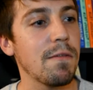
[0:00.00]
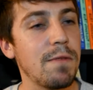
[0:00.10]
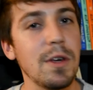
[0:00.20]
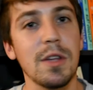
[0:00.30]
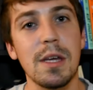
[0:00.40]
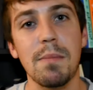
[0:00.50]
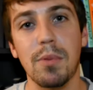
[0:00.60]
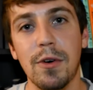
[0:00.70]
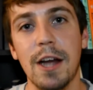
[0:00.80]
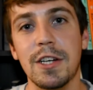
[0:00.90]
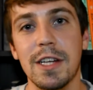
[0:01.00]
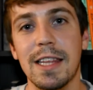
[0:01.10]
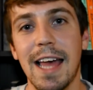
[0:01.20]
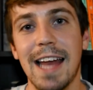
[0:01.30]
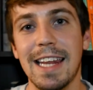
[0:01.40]
feel the
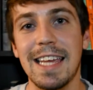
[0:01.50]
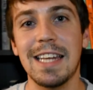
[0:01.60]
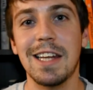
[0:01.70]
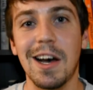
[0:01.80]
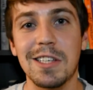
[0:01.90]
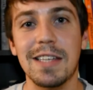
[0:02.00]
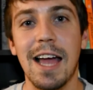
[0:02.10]
impression that he does